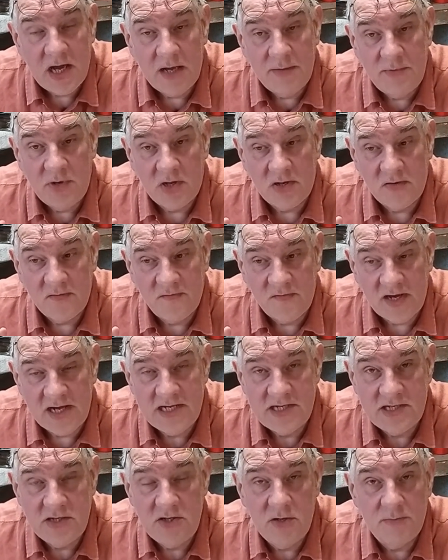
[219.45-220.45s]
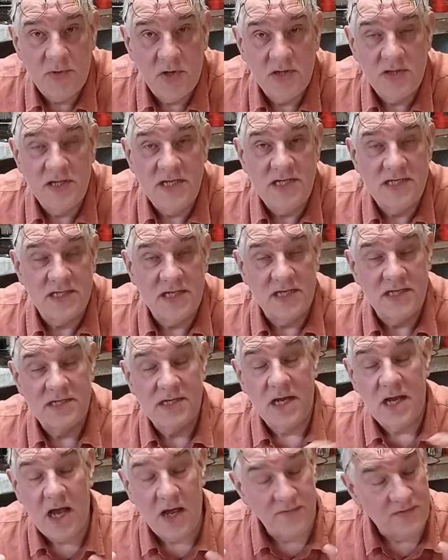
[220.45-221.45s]
I'm not advising you about these
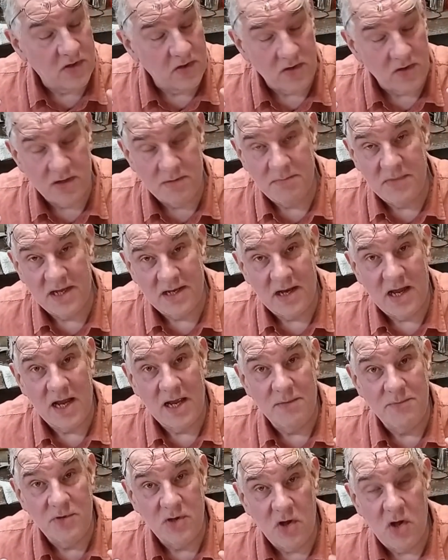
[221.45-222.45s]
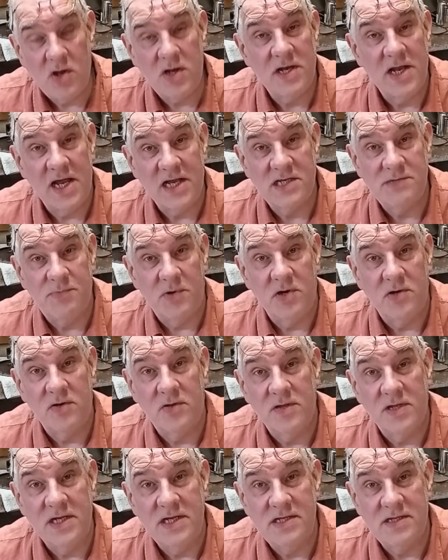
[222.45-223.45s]
things. I've got to admit, I am not an expert
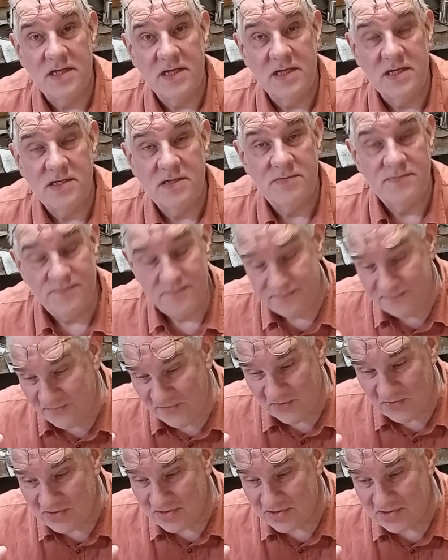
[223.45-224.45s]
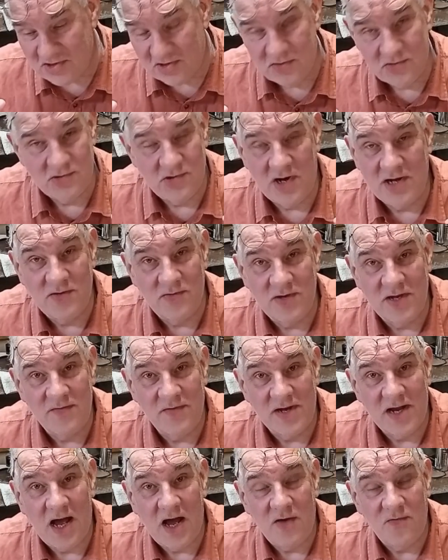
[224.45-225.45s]
on these things. Full disclosure, I don't
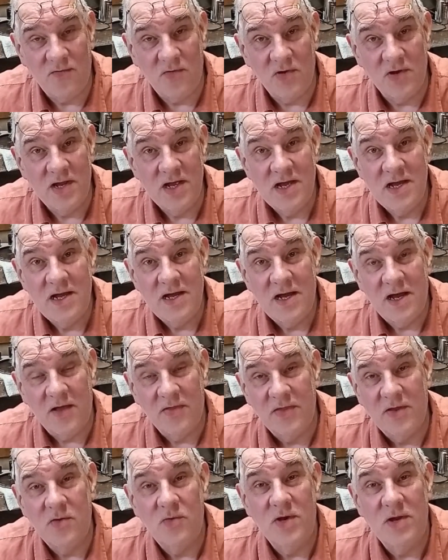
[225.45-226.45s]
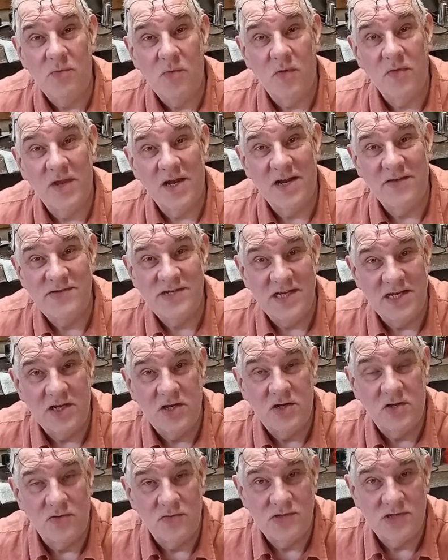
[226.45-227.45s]
even have one. And the only one that I've
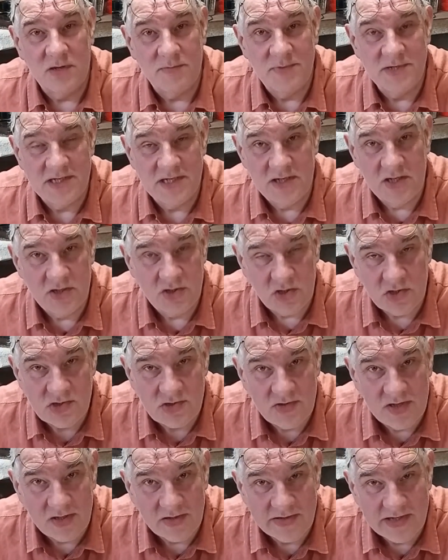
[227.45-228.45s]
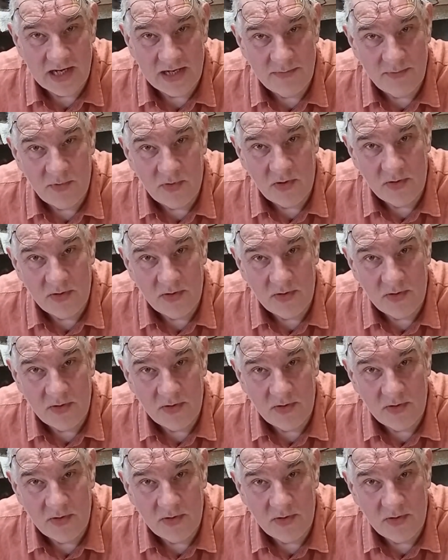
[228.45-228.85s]
seen close up is an industrial type